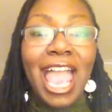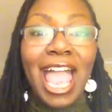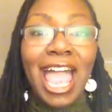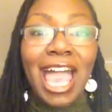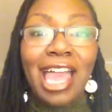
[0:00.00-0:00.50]

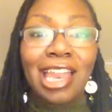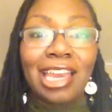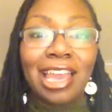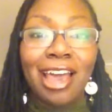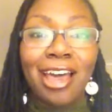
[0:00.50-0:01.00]

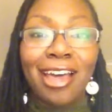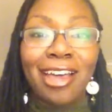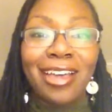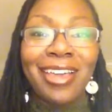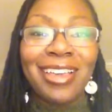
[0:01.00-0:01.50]
and
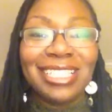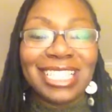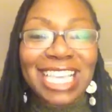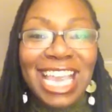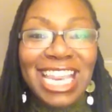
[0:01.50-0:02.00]

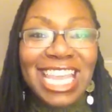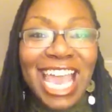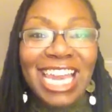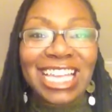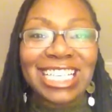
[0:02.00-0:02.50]
skin
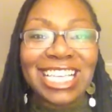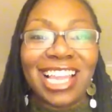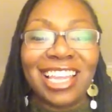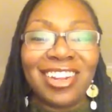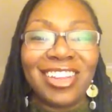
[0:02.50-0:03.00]
that is
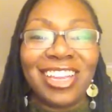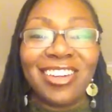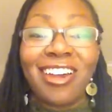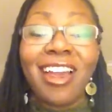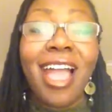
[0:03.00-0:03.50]
a little
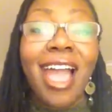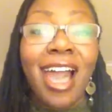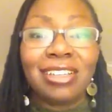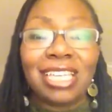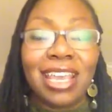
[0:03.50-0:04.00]
clearer,
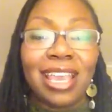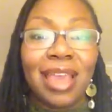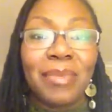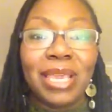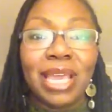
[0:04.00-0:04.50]
I'll take
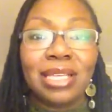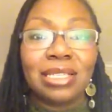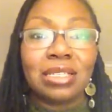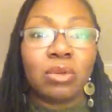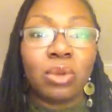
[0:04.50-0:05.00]
it because
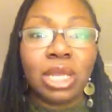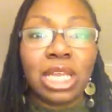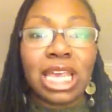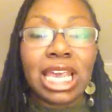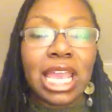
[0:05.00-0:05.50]
it's a
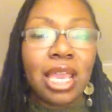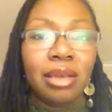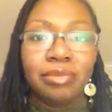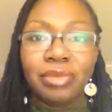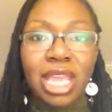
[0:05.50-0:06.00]
really
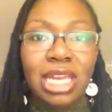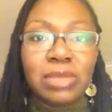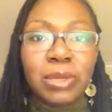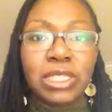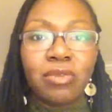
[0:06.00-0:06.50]

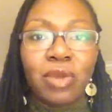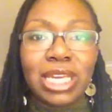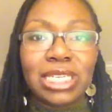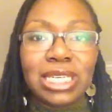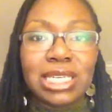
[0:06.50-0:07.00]
inexpensive way
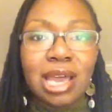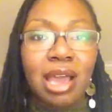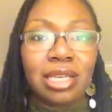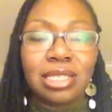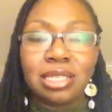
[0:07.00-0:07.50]
to
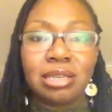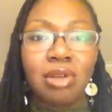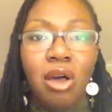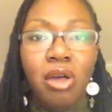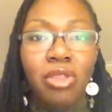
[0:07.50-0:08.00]
detox.
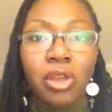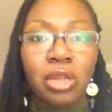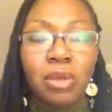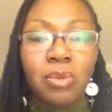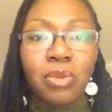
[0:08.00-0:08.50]
The
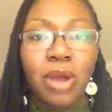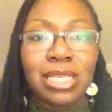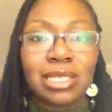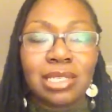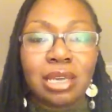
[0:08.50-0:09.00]
only
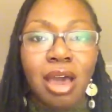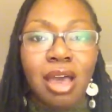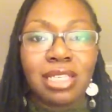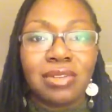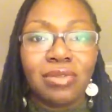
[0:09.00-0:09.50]
price is the
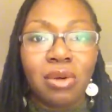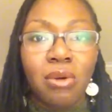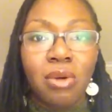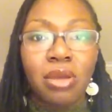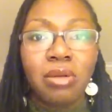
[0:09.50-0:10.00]
cost of the
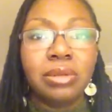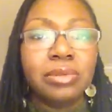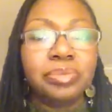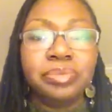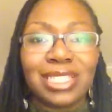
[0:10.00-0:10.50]
oil.
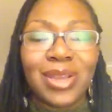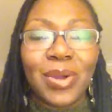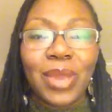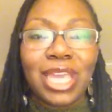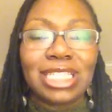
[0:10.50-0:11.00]

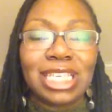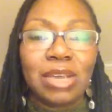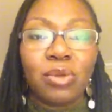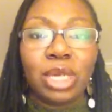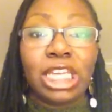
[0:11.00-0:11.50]
So it's a
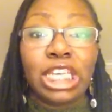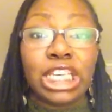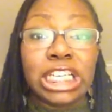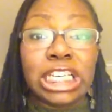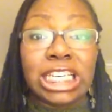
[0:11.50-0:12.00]
really
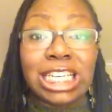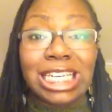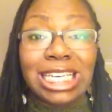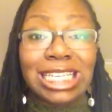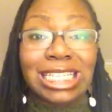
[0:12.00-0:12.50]
good and
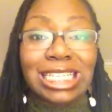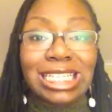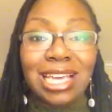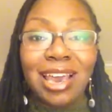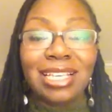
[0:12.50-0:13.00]
easy
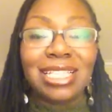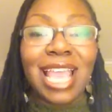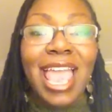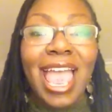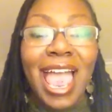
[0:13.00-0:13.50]
detox.
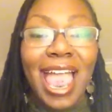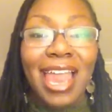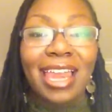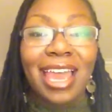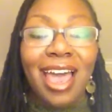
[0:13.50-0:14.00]

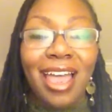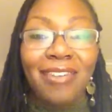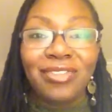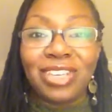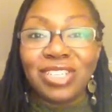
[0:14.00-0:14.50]
And
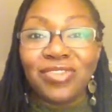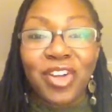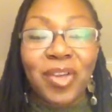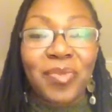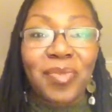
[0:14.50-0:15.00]
just
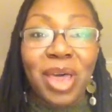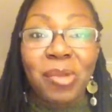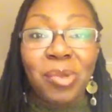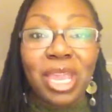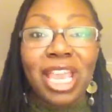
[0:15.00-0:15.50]
from my
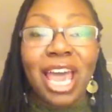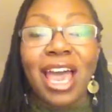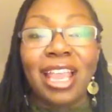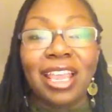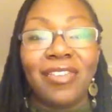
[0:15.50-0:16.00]
week,
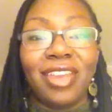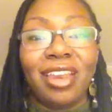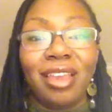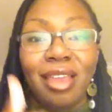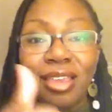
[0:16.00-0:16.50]
I give it
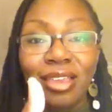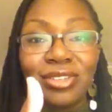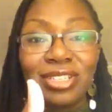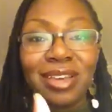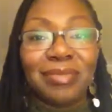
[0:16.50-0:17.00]
a
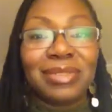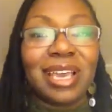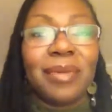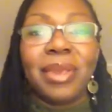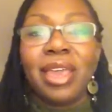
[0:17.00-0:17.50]
huge thumbs
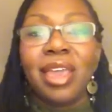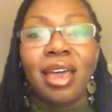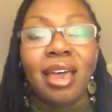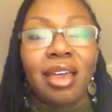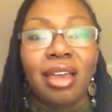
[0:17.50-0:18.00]
up.
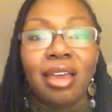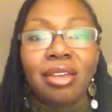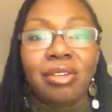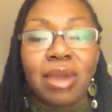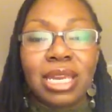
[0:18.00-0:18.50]

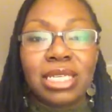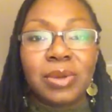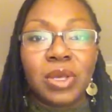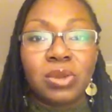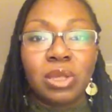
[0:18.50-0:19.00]
Great
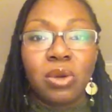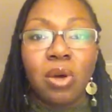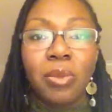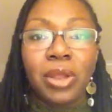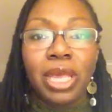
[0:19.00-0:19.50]
experience with the
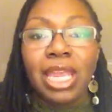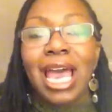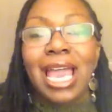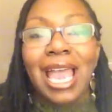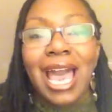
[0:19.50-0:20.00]
oil pulling.
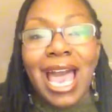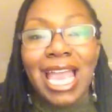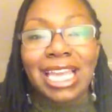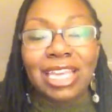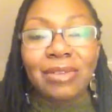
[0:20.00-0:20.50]
I
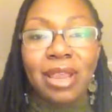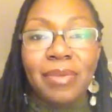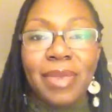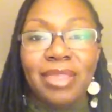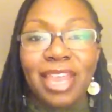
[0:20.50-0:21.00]
highly
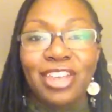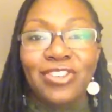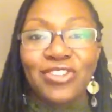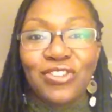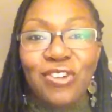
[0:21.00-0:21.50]
recommend that you
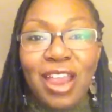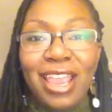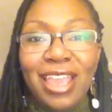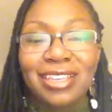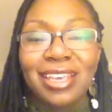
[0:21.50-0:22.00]
try
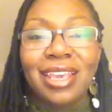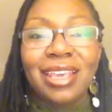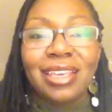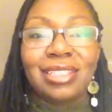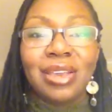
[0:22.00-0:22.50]
it.
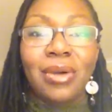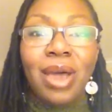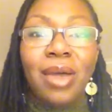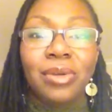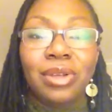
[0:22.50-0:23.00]
So
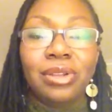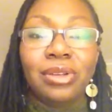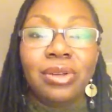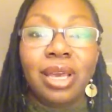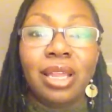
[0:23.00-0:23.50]
I will
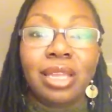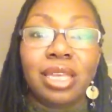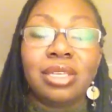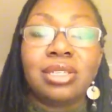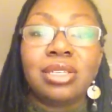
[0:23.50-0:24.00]
include a
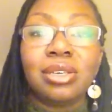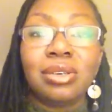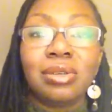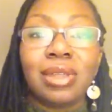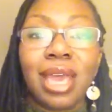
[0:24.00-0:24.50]
link
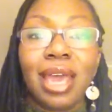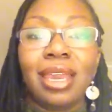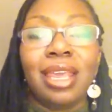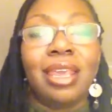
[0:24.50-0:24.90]
to that